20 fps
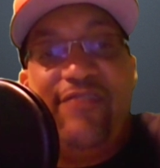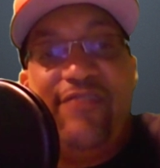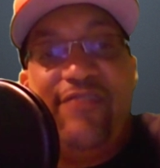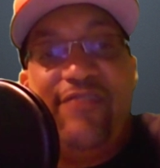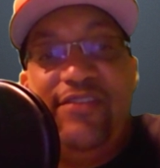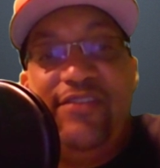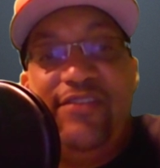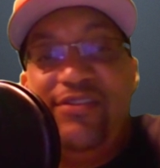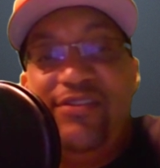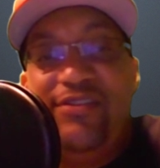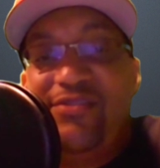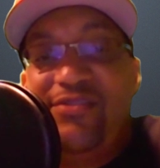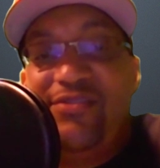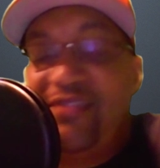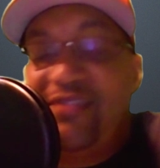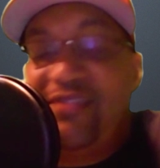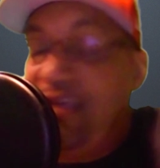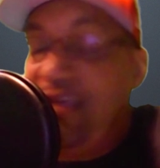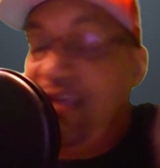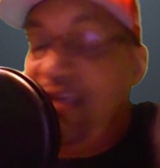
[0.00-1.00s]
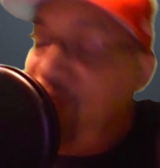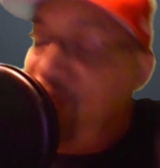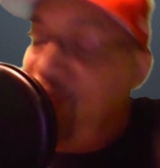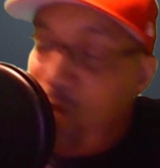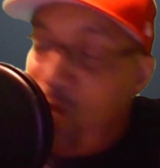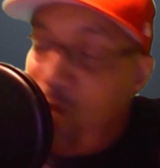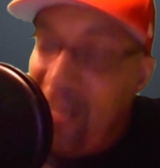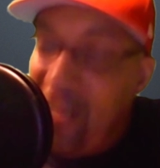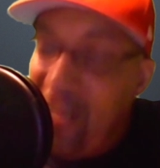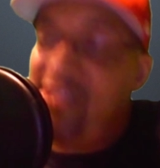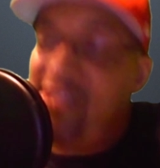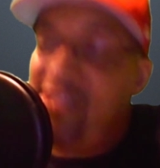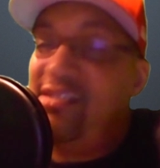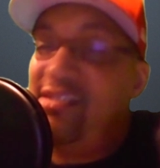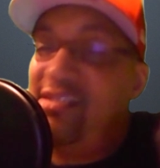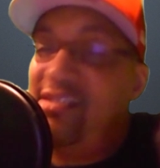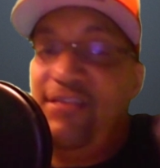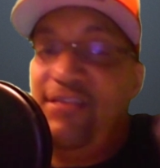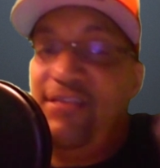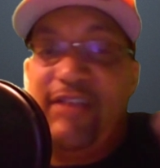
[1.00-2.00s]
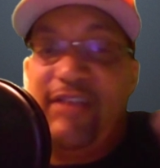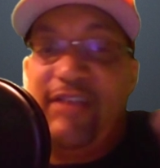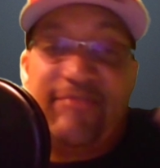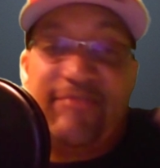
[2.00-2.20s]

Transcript: for you. Thank you for watching. If you have